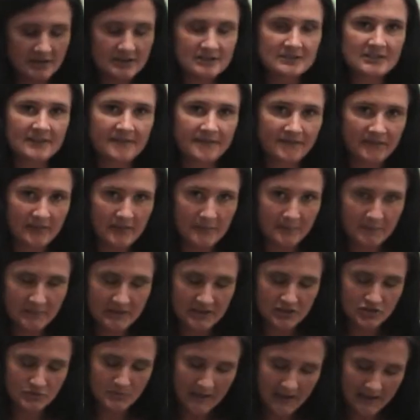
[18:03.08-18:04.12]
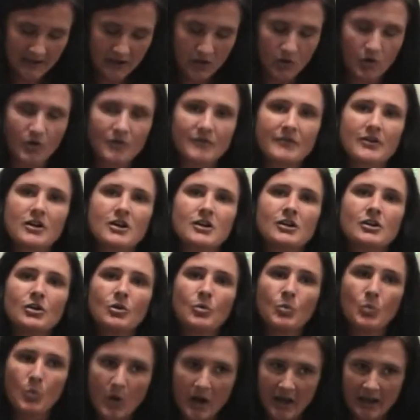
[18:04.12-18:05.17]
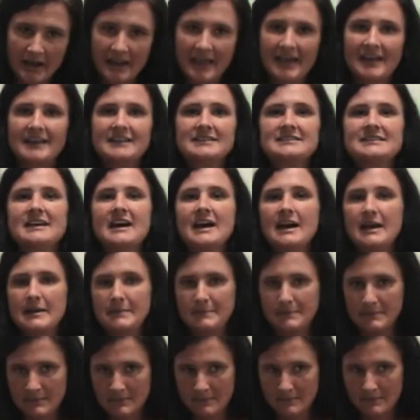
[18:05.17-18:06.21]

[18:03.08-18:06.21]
to flip each penny over one at a time.